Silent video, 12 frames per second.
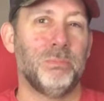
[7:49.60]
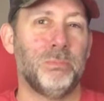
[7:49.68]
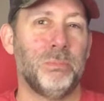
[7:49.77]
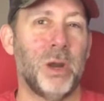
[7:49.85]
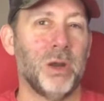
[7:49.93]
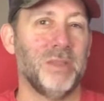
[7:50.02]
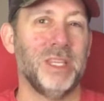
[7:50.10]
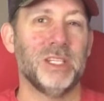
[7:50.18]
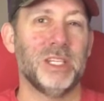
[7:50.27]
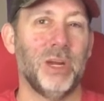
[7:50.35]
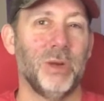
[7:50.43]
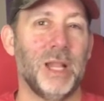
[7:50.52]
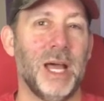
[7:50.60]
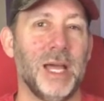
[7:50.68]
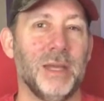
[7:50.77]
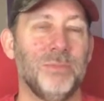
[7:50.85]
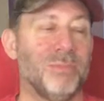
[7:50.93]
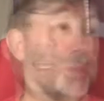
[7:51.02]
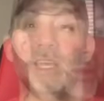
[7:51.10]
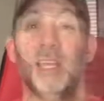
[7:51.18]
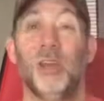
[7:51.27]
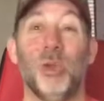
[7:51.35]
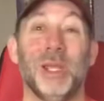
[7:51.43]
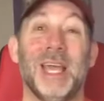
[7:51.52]
part of the entire lot.
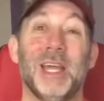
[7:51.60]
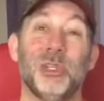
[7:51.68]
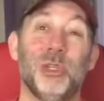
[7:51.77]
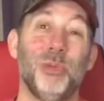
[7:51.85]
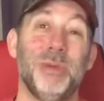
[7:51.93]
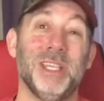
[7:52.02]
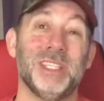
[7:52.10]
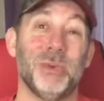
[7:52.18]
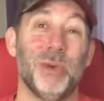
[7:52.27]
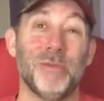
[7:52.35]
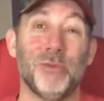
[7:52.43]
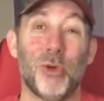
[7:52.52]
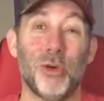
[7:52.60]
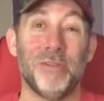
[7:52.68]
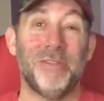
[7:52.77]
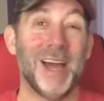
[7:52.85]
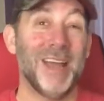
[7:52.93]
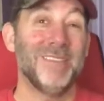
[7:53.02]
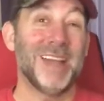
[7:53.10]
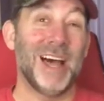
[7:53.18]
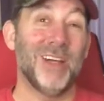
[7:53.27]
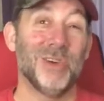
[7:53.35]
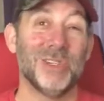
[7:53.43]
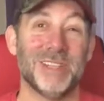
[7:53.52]
It only got 2 bids. It went for
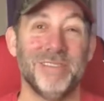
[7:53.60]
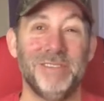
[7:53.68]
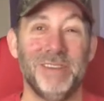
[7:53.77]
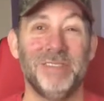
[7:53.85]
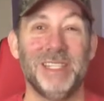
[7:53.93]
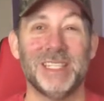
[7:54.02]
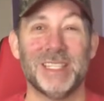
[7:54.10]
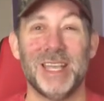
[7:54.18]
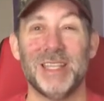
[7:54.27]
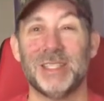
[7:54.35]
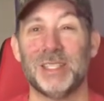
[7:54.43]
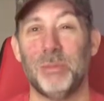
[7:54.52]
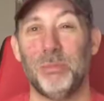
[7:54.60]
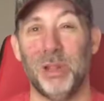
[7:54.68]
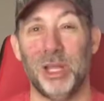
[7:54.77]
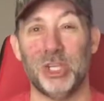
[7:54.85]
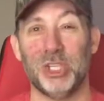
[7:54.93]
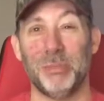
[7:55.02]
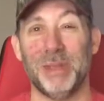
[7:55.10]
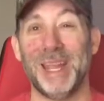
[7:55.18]
$5.50 plus shipping.